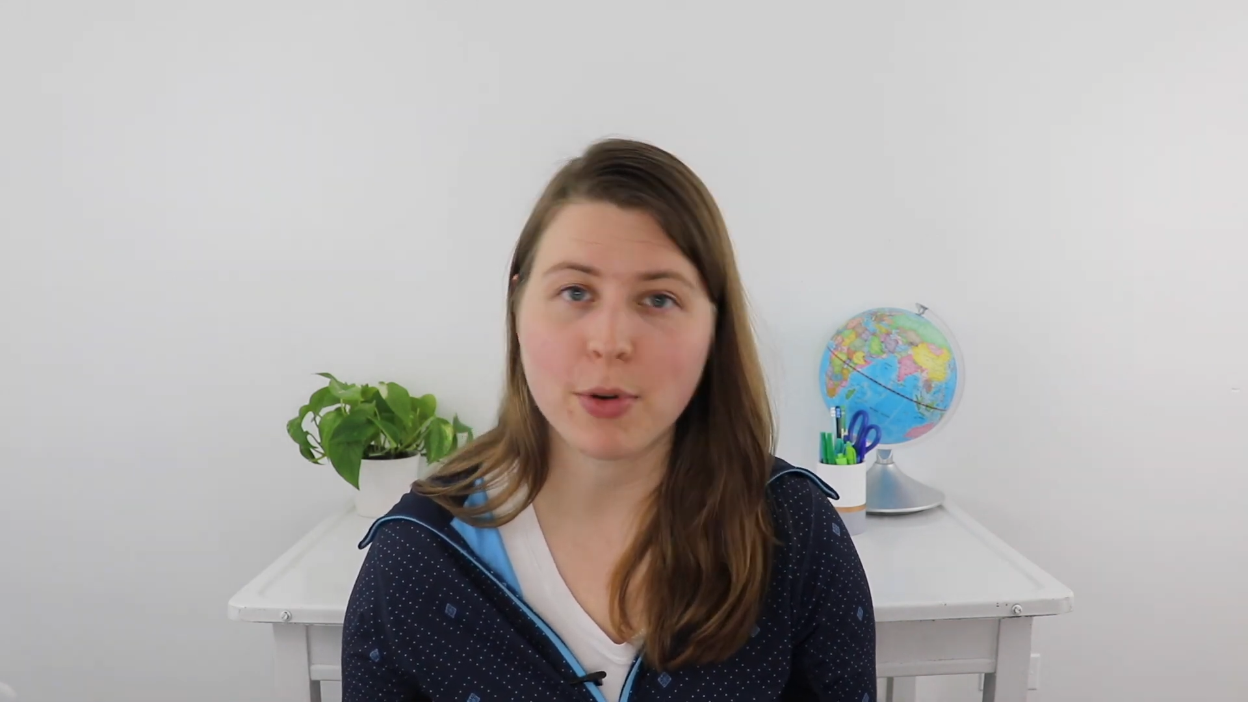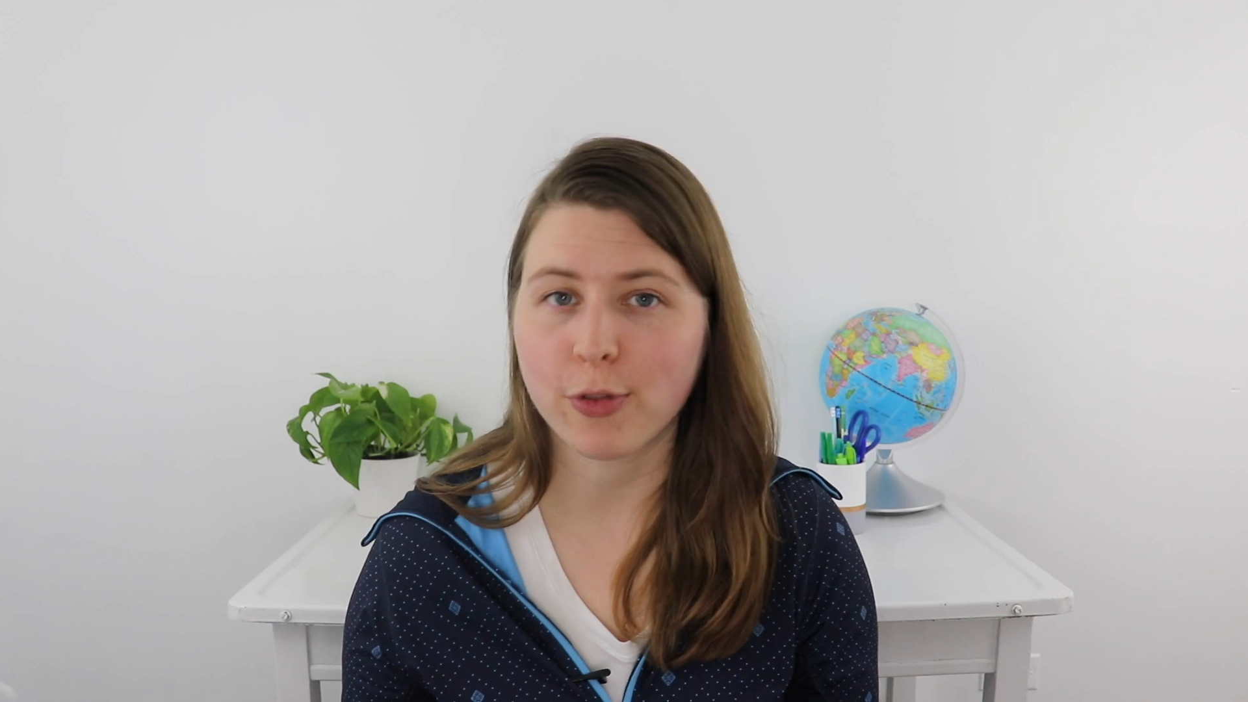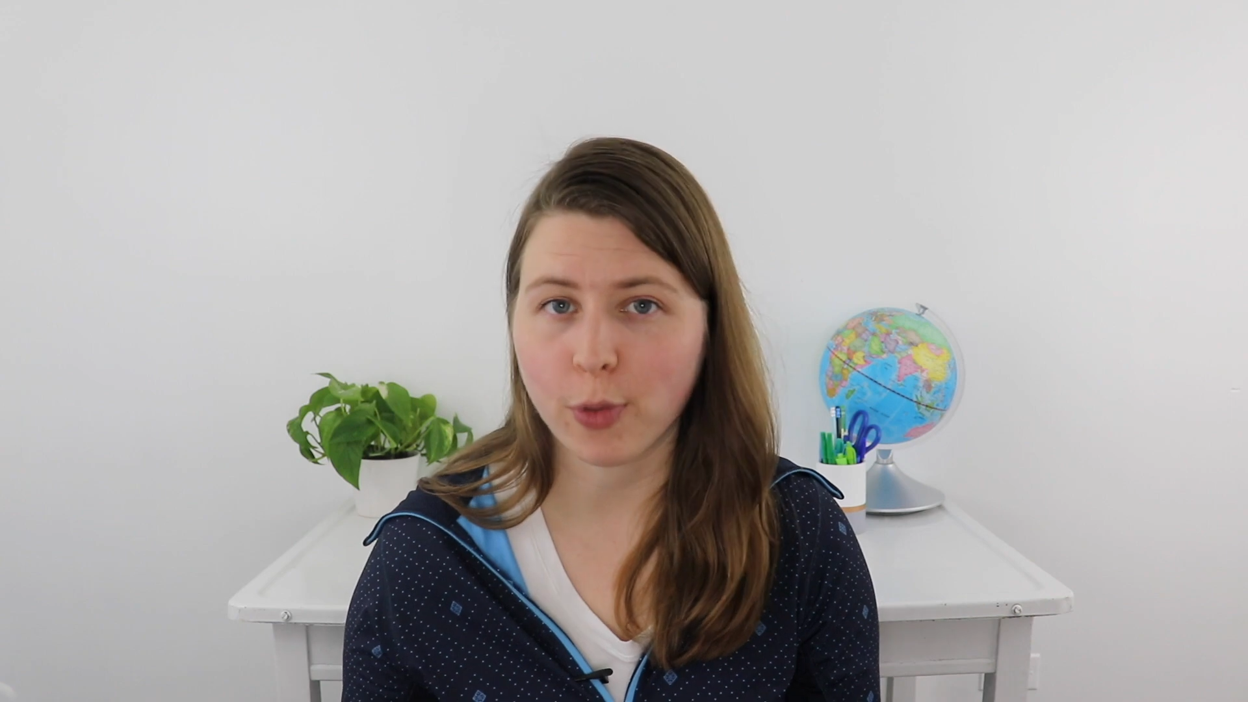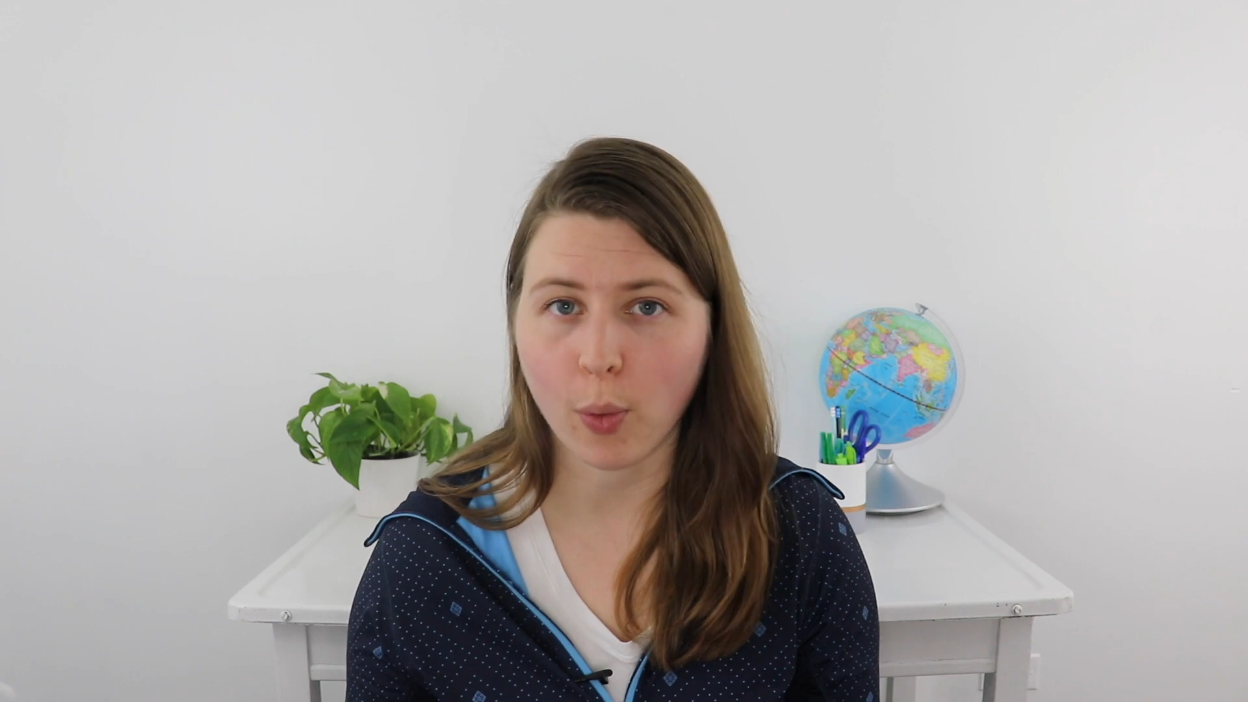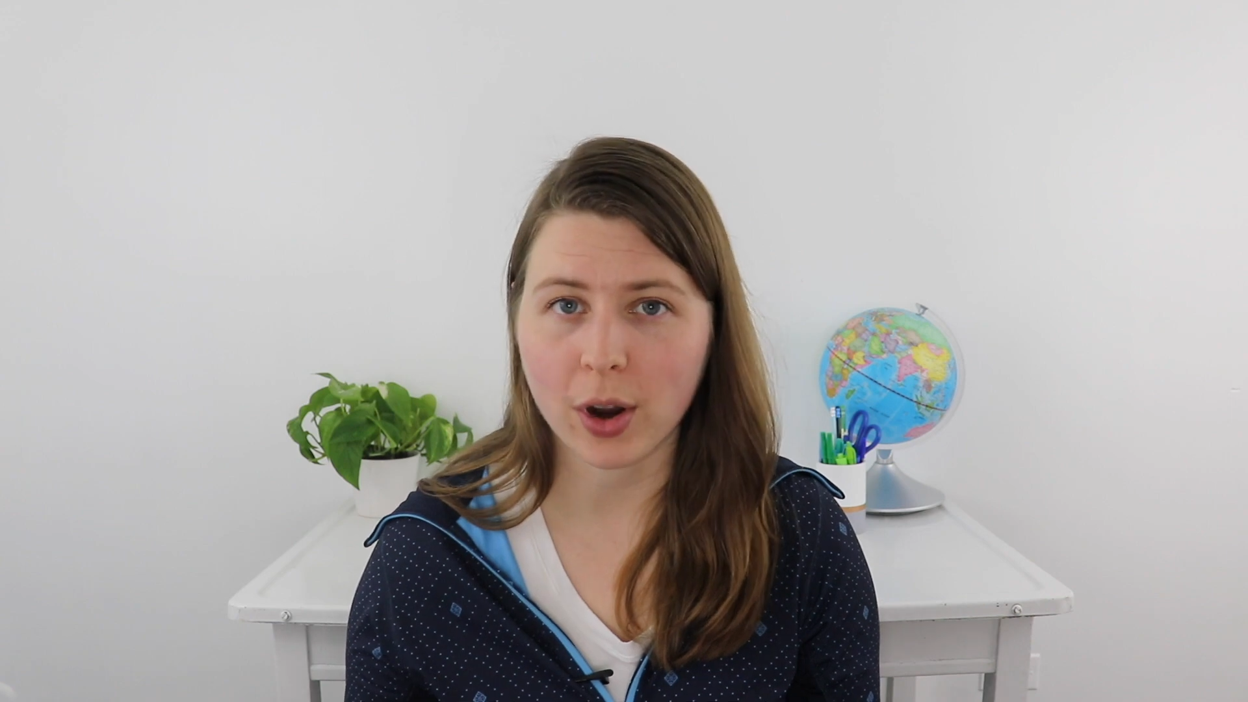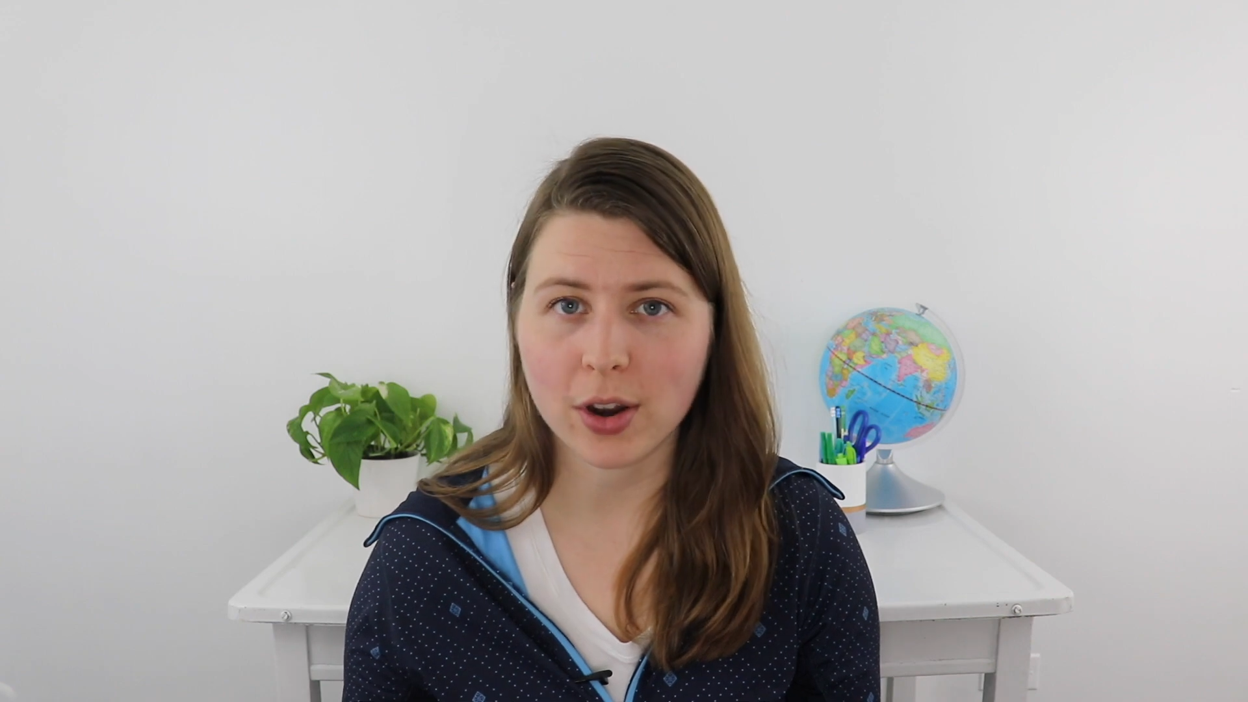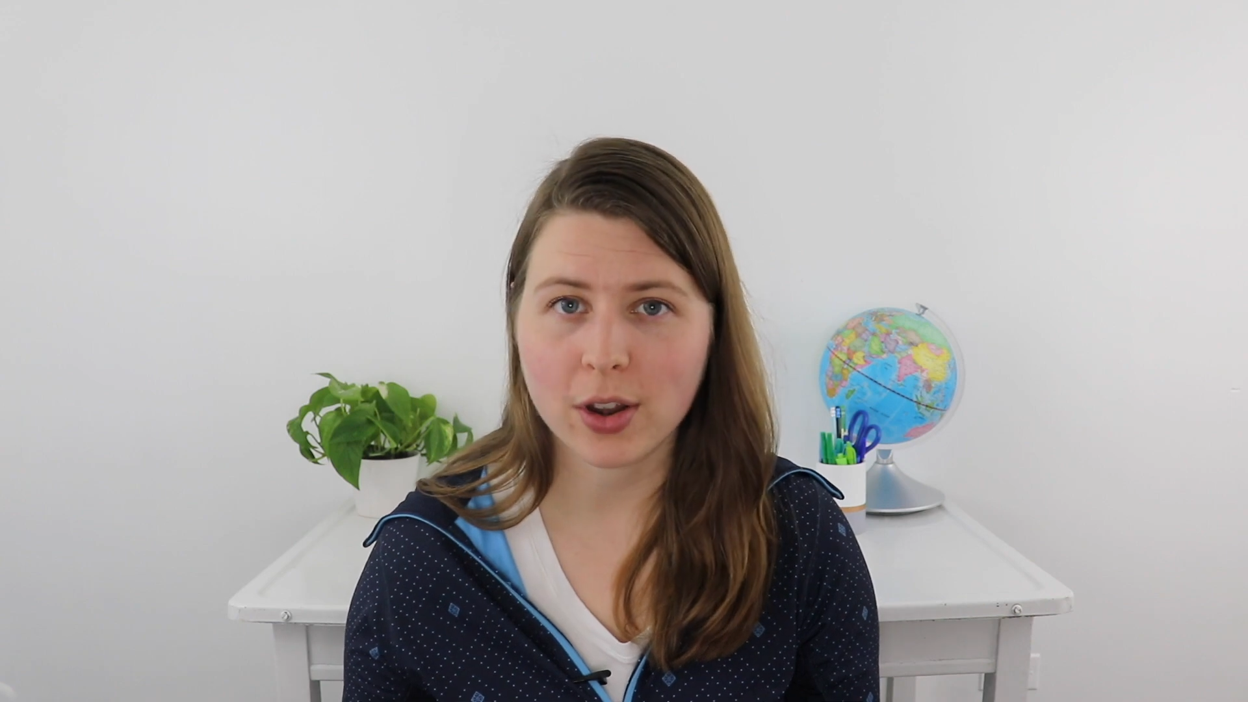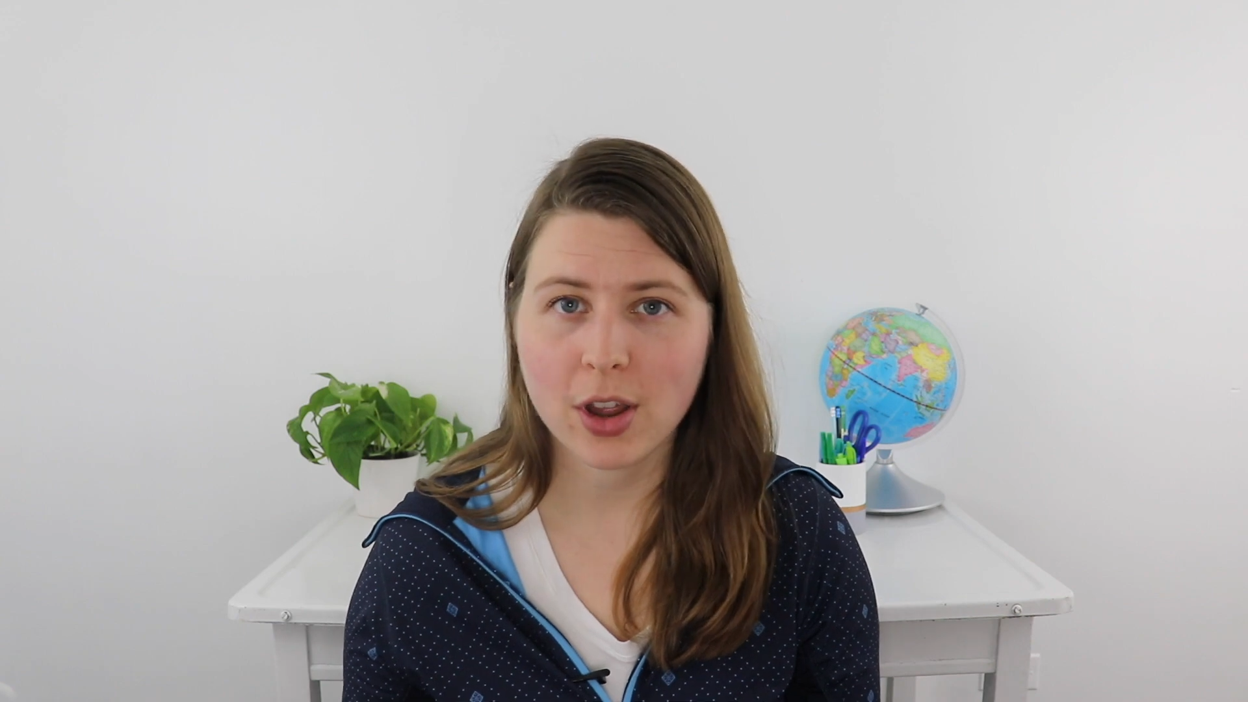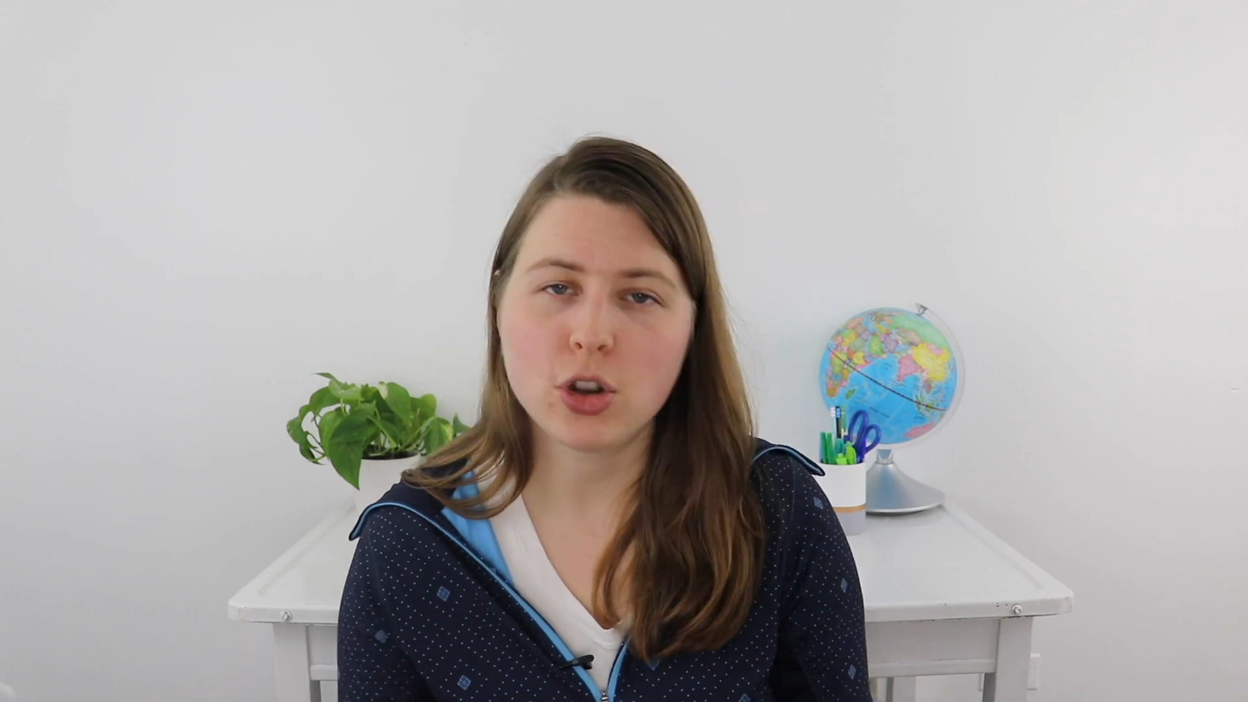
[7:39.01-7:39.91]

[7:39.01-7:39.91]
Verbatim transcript: before.